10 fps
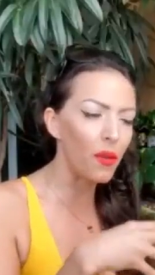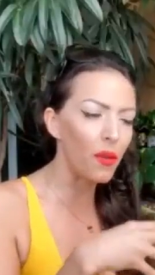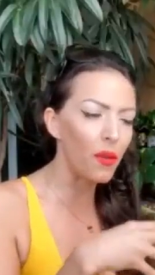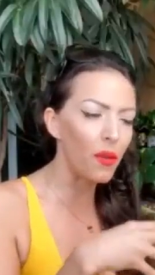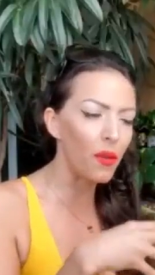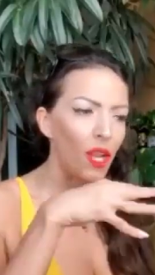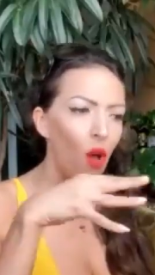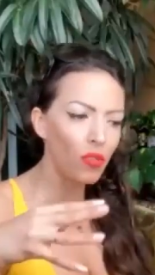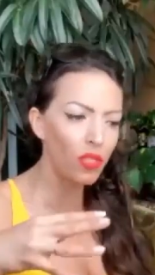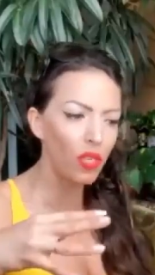but
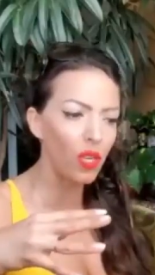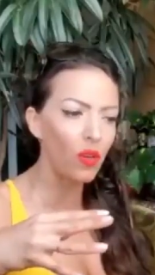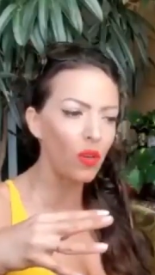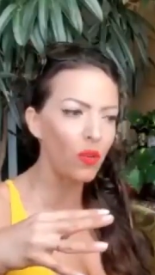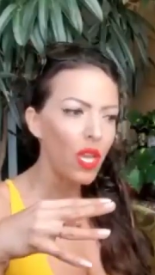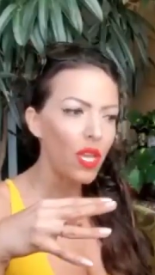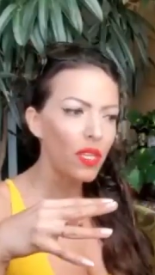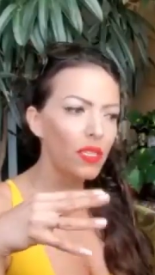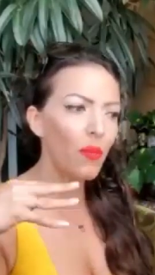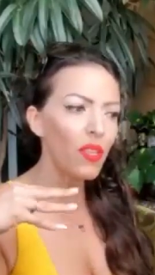also
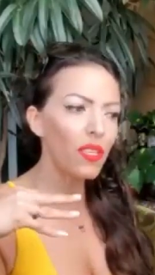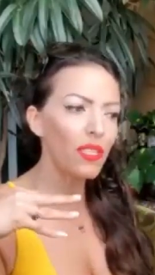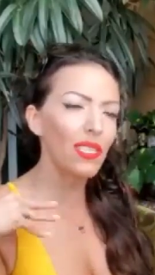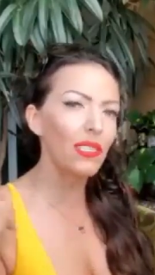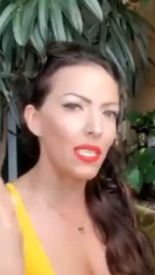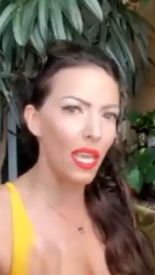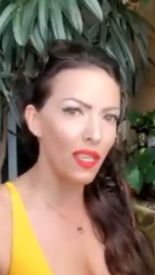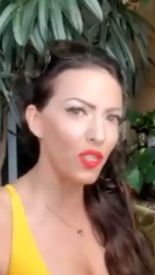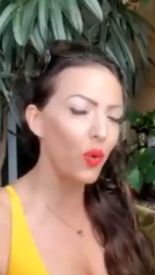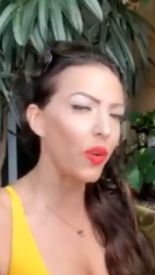some of the
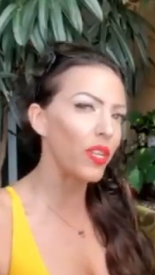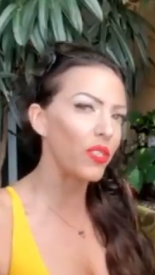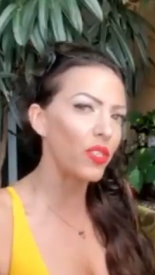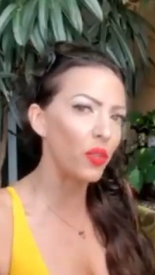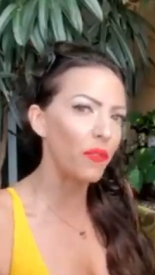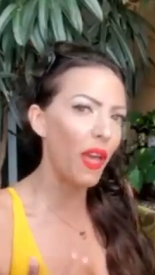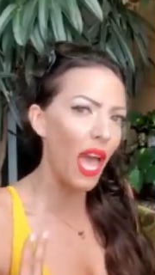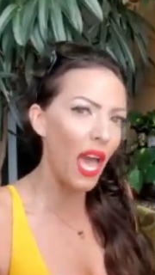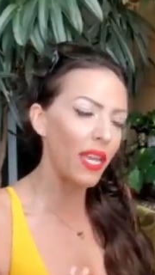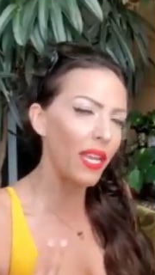success stories you've
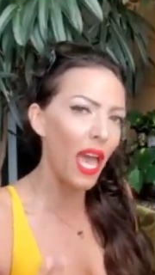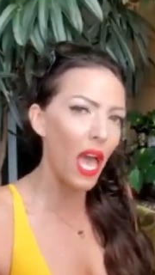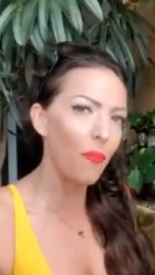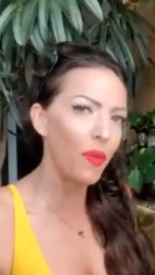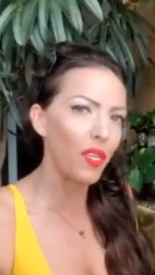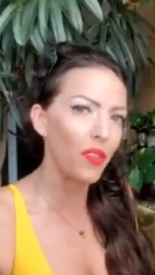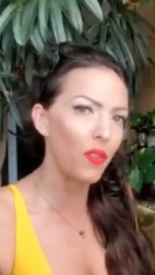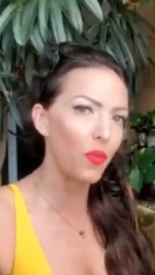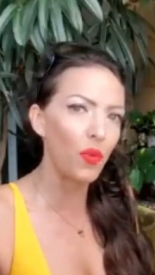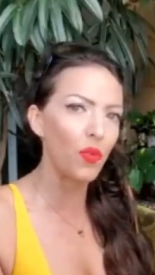had happen
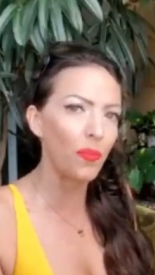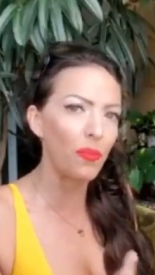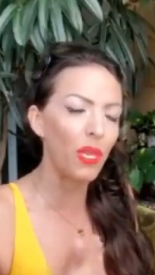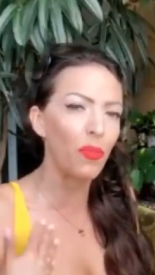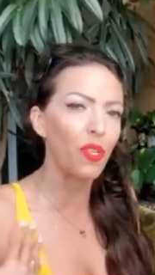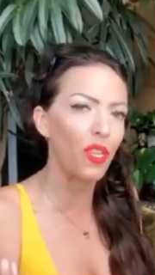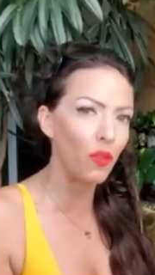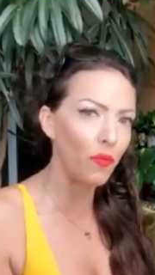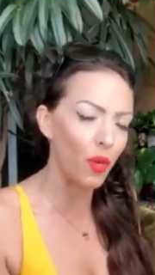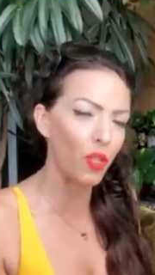through the people that
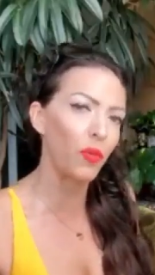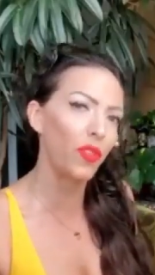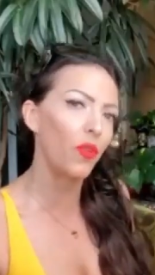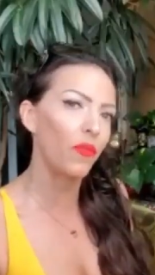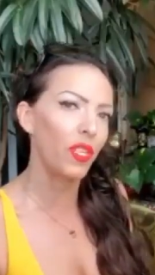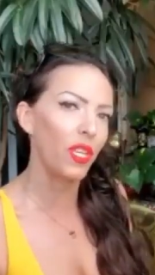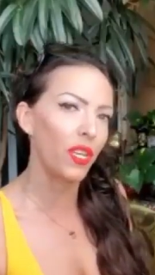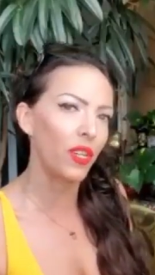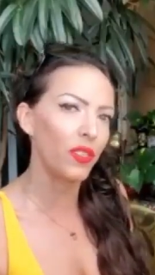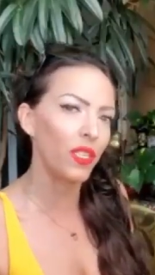you've worked with over the
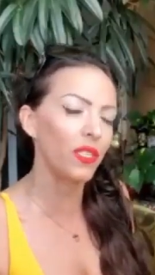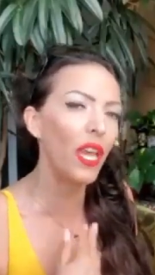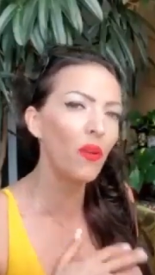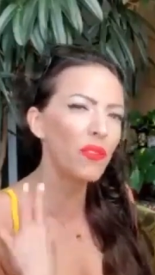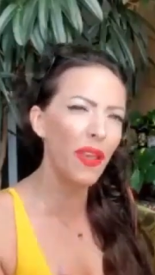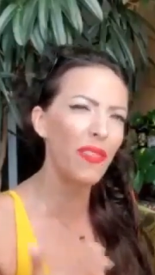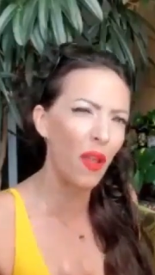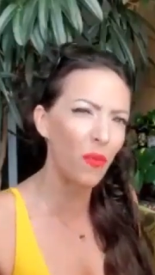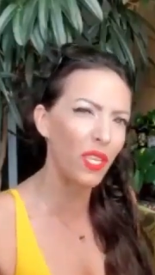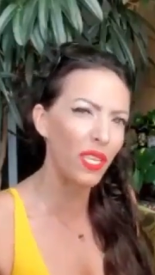years? Because I always find
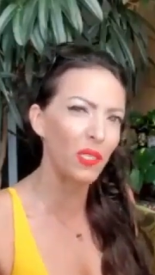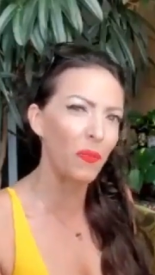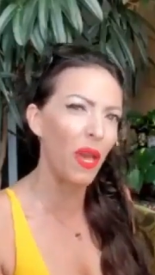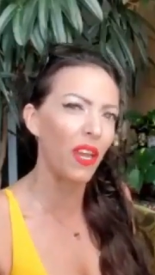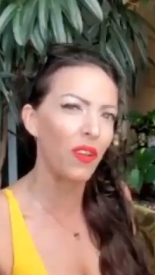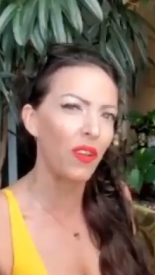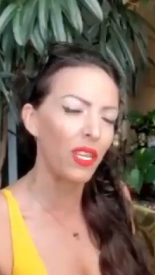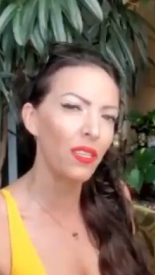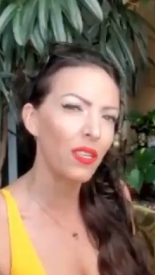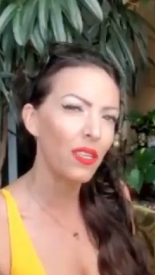that really inspiring.